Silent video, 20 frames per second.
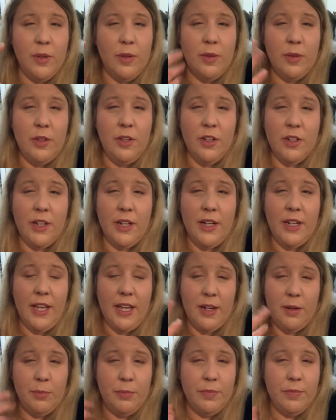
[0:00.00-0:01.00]
You're gonna get
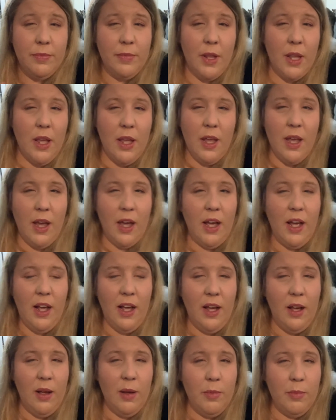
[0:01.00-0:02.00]
them.
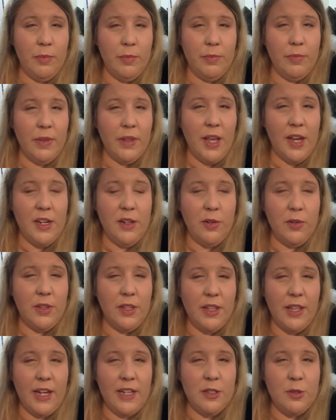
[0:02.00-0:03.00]
I know the
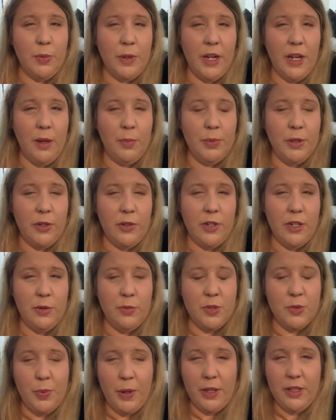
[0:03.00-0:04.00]
last one I uploaded
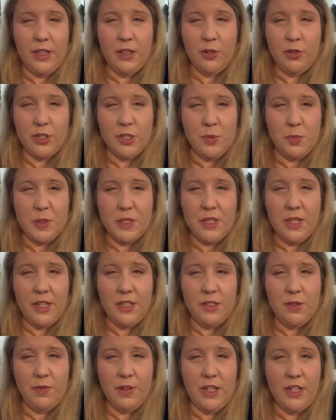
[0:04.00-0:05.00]
was probably the Christmas
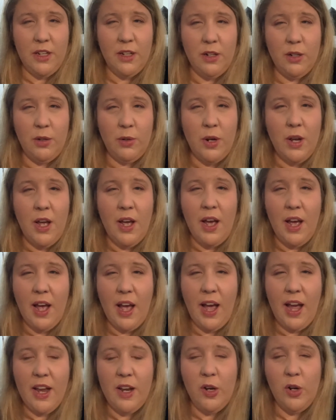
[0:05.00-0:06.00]
lights video.
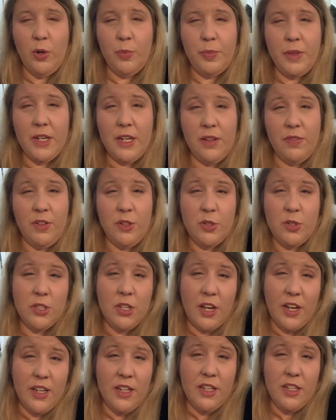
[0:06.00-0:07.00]
I hope that if you
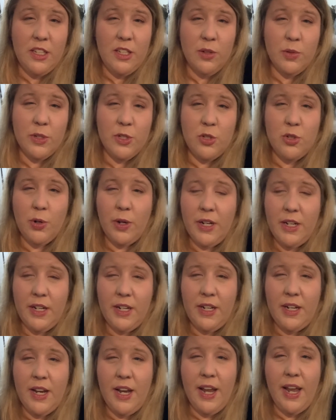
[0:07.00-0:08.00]
saw it, you enjoyed
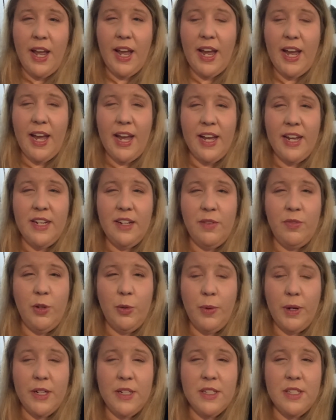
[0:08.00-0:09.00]
it. And if you
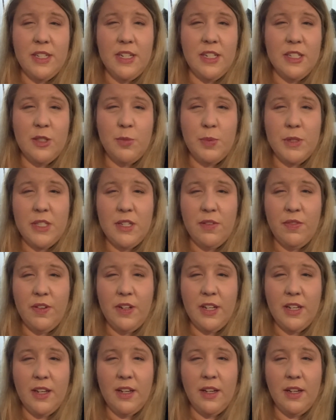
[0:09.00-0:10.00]
want to see a
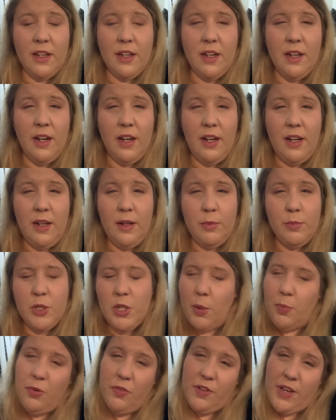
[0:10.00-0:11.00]
specific
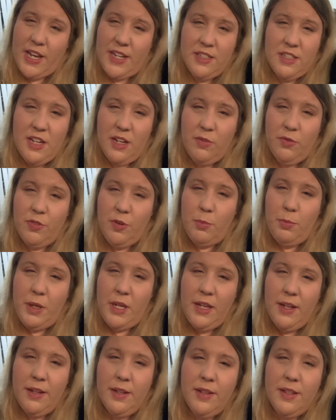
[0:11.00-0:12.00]
type of content from
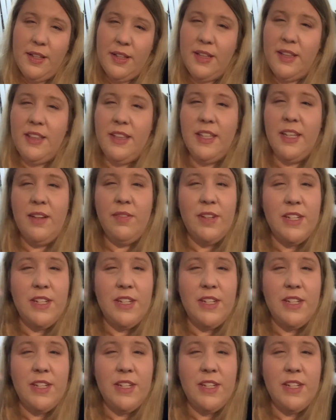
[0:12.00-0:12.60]
me, leave it